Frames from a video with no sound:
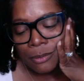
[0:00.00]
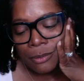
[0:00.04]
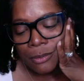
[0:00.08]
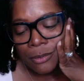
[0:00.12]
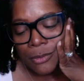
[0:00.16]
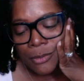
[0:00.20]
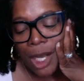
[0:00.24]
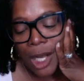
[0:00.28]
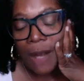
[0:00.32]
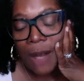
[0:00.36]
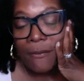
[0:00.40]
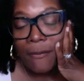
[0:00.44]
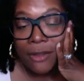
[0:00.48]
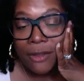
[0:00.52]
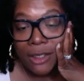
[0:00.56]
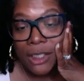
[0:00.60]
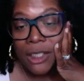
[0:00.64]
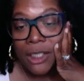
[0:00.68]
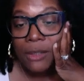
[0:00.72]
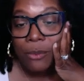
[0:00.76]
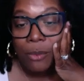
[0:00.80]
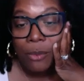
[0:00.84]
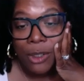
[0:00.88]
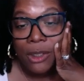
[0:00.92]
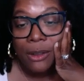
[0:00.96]

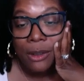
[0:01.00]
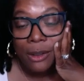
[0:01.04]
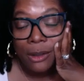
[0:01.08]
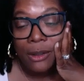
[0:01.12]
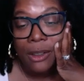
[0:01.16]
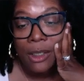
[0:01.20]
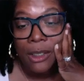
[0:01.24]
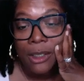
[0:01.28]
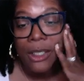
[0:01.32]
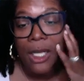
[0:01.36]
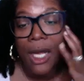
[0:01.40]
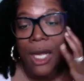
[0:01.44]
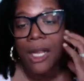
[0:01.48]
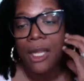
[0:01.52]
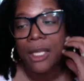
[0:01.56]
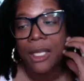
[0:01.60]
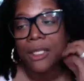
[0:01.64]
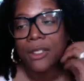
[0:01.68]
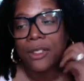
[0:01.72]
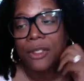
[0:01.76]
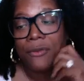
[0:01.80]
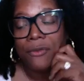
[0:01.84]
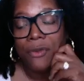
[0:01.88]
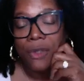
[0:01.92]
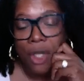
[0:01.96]
obviously with the
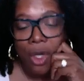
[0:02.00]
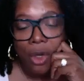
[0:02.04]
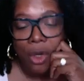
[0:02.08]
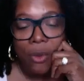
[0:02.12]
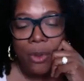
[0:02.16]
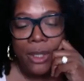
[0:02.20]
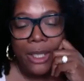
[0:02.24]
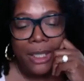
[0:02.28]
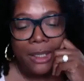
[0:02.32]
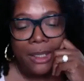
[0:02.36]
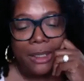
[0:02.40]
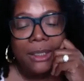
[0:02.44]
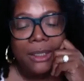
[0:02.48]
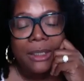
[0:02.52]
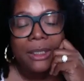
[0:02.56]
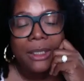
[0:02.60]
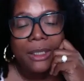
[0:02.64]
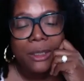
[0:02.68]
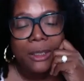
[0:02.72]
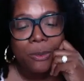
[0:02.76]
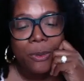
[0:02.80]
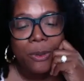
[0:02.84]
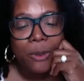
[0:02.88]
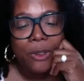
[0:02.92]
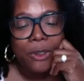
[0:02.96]
knowledge of knowing that
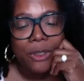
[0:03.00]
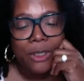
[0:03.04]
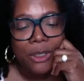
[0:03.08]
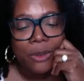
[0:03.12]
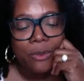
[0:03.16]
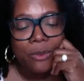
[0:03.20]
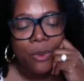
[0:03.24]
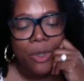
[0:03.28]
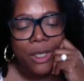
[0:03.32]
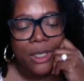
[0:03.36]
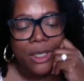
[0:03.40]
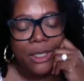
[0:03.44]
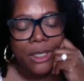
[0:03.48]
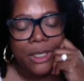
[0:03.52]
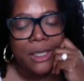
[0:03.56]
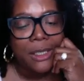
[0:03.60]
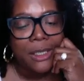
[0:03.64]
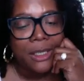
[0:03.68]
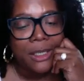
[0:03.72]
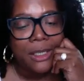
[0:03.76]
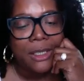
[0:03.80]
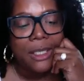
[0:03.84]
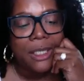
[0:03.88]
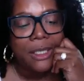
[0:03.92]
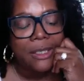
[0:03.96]
this person
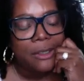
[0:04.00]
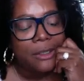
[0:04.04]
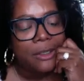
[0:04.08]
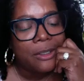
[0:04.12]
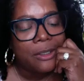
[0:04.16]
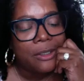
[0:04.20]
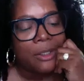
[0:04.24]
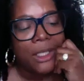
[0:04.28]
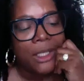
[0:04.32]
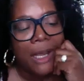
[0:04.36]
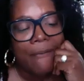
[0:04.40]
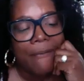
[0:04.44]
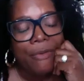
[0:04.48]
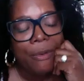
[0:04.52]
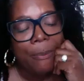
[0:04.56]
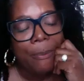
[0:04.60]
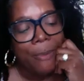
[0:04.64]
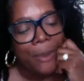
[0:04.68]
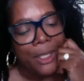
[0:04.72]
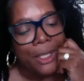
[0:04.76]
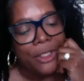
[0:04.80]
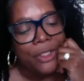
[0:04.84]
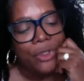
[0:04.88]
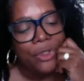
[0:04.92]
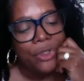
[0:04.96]
didn't necessarily have the
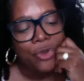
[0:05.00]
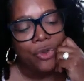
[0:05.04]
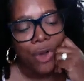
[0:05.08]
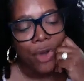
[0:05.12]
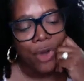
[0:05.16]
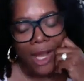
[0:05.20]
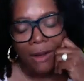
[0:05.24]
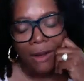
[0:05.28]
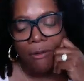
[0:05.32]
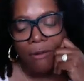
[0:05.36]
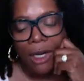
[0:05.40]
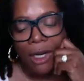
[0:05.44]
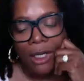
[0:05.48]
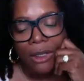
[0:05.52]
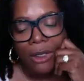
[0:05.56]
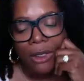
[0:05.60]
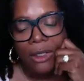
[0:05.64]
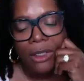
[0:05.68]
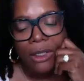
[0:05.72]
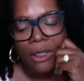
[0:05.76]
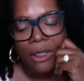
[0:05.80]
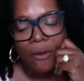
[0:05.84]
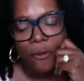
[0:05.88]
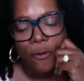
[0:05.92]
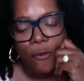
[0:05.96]
best track
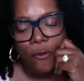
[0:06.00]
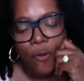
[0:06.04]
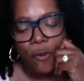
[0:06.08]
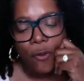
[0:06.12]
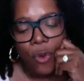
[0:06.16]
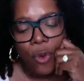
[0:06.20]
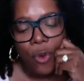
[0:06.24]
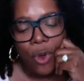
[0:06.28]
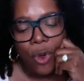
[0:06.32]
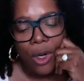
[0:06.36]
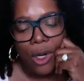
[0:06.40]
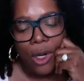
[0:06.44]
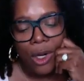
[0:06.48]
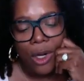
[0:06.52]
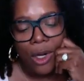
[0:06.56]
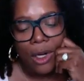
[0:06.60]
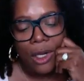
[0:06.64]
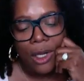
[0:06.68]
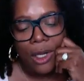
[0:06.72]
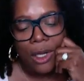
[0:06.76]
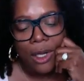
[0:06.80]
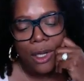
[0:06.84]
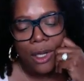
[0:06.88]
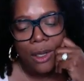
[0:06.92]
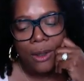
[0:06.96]
record for,
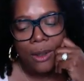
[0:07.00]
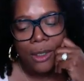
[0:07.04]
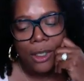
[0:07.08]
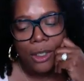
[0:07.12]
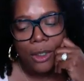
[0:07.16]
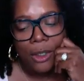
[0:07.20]
you